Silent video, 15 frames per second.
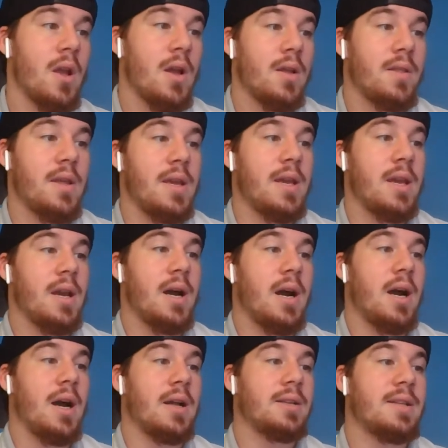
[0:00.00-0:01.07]

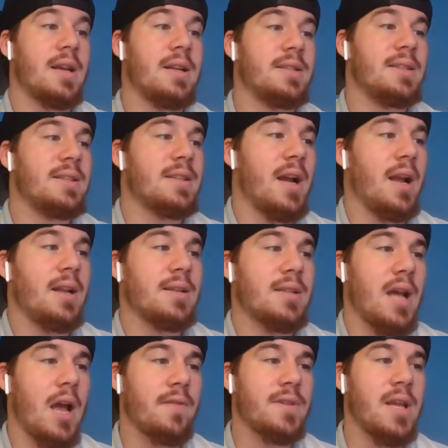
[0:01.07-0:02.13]
The Tennessee Titans
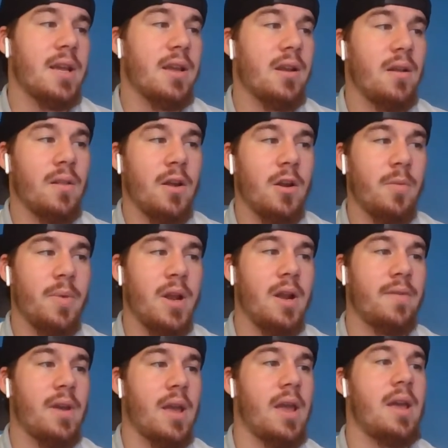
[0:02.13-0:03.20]
have taken a little bit
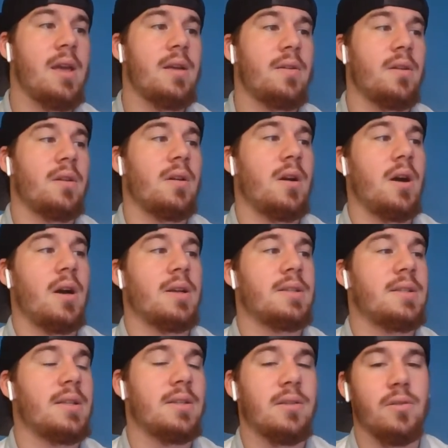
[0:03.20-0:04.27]
of a hit
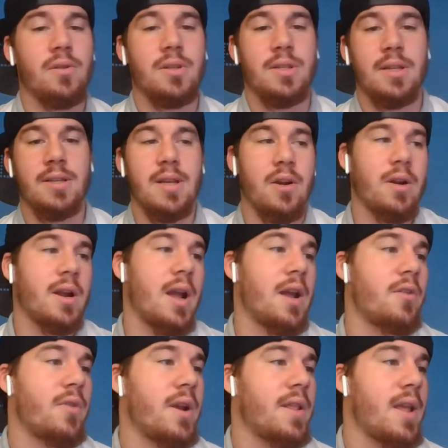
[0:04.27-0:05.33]
since losing Derrick
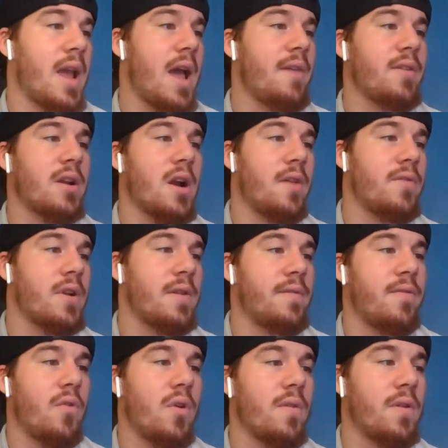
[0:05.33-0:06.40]
Henry. They haven't covered in
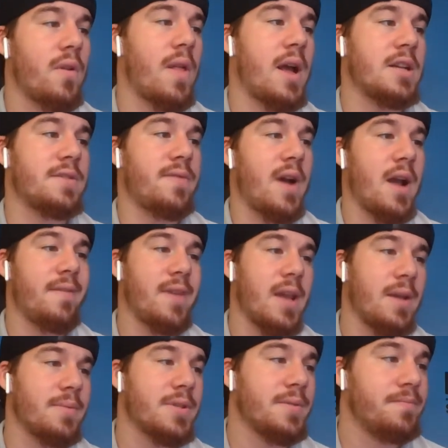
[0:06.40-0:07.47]
4 of their last 5
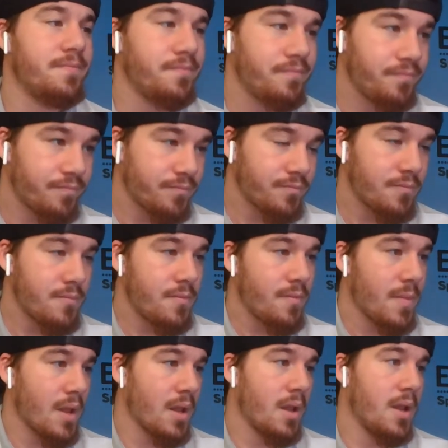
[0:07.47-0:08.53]
games.
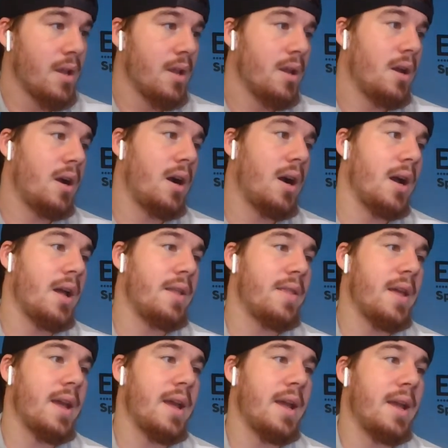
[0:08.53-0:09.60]

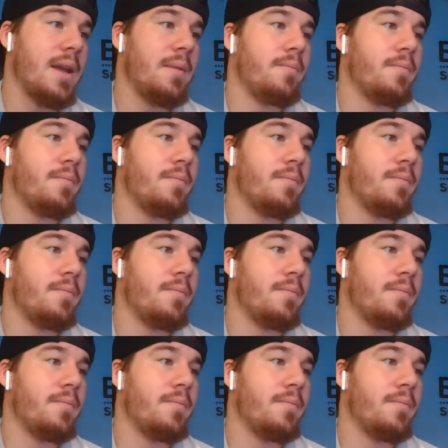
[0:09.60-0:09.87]
They